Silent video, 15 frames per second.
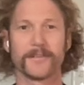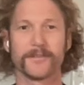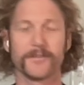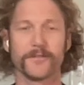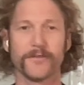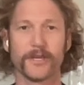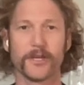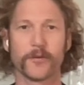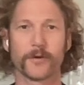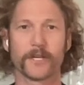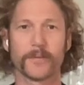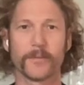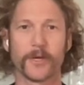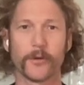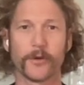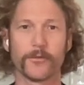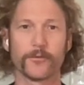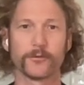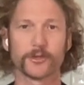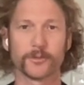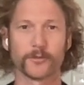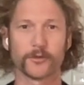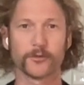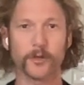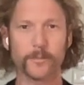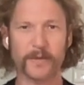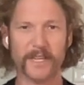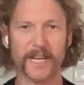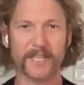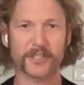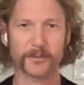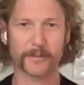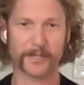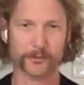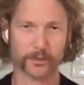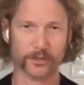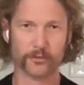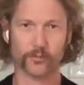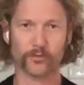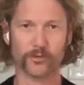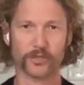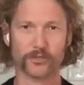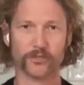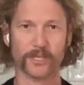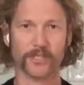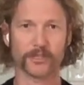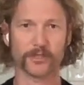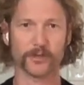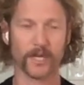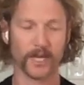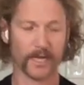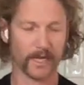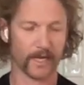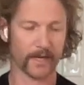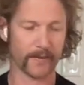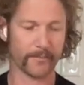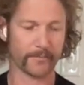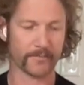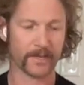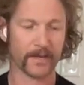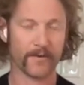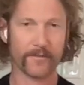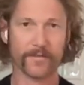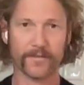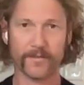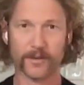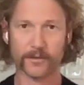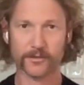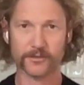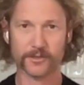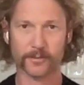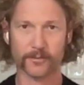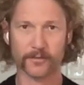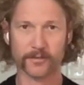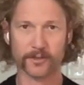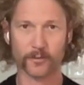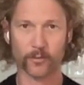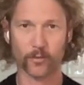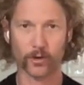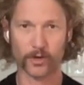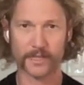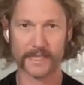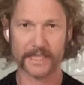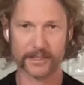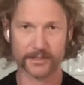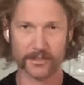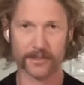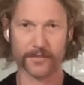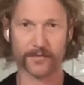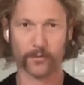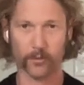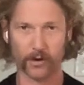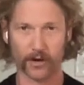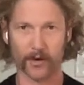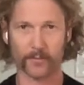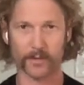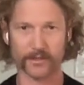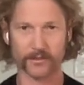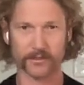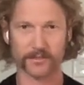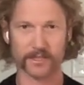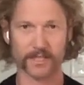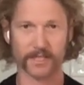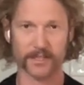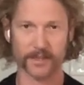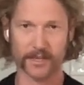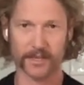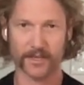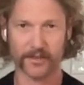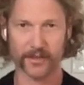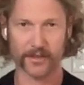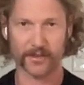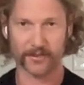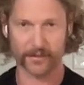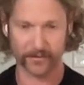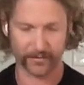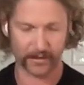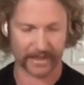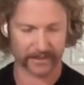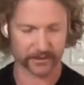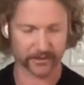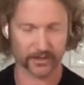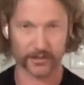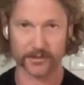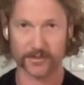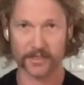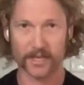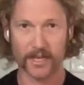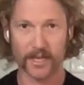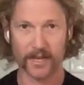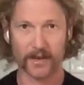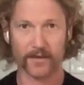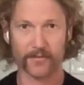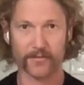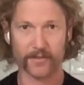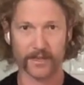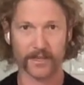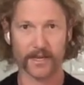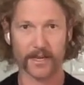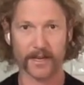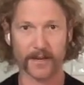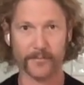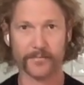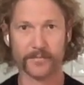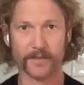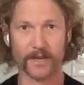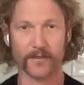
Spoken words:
guys, in this video we're going to be going through some gripping isometrics. We're really trying to funnel some work into the forearm muscles and into the flexors of the